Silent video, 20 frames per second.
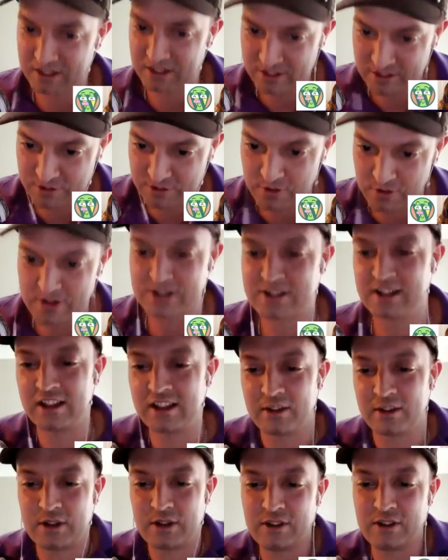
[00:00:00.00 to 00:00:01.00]
traditionally
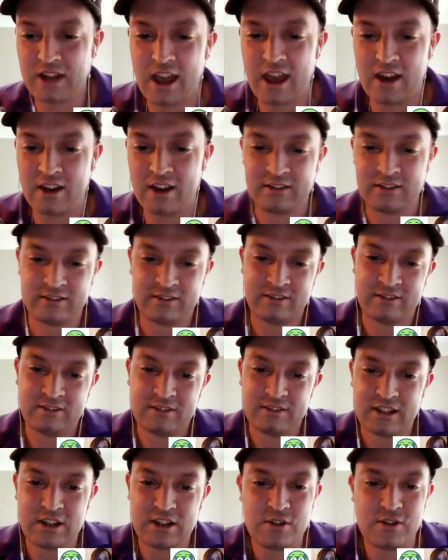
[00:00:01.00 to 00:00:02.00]
like we do now?
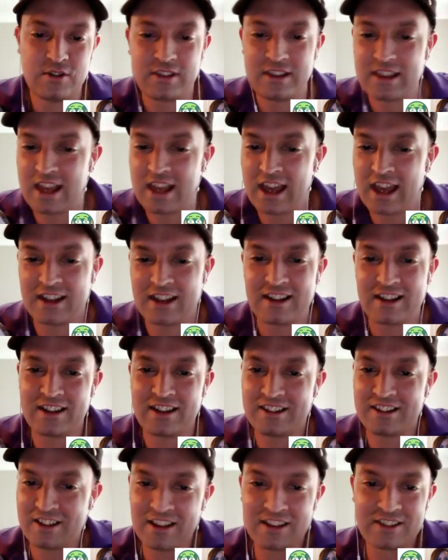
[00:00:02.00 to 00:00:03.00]
Can you see that
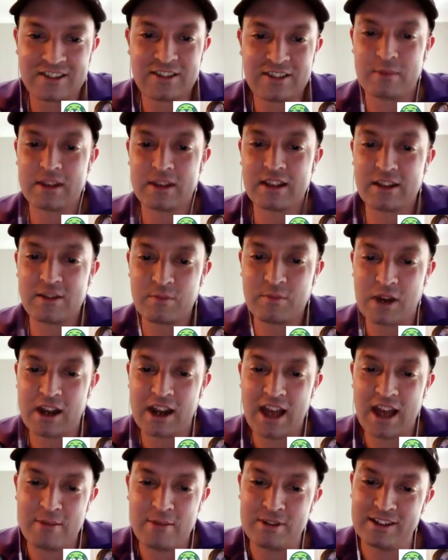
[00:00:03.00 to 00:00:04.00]
as something that might
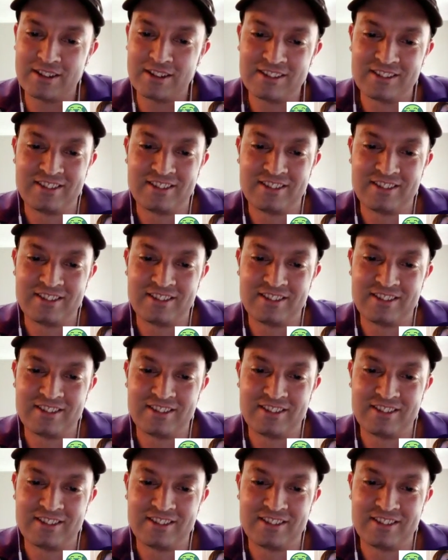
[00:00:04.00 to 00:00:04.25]
happen?